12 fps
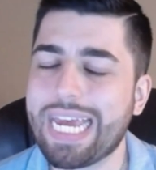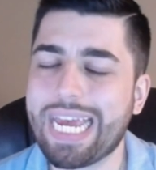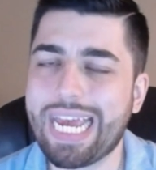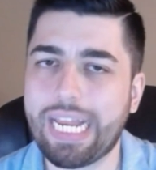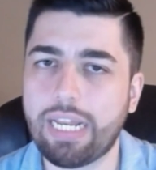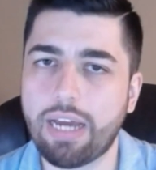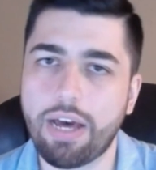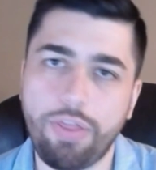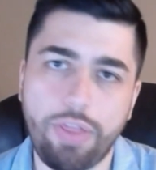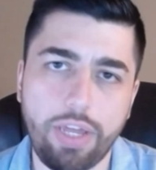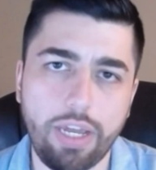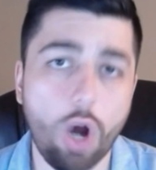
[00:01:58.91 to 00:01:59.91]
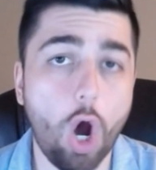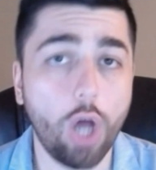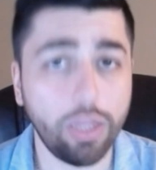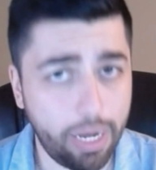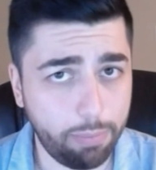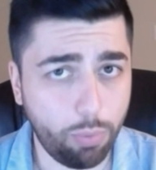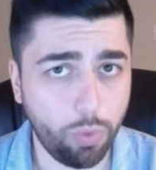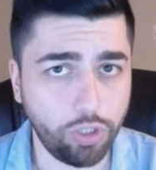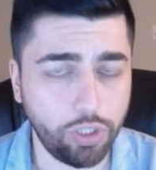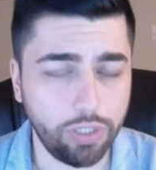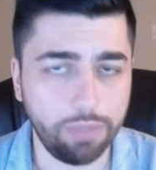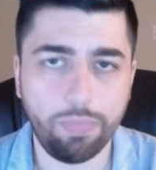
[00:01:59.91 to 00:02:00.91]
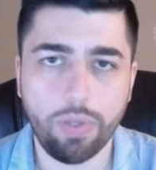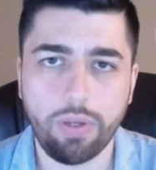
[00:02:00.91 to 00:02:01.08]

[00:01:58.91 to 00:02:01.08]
in the online portion.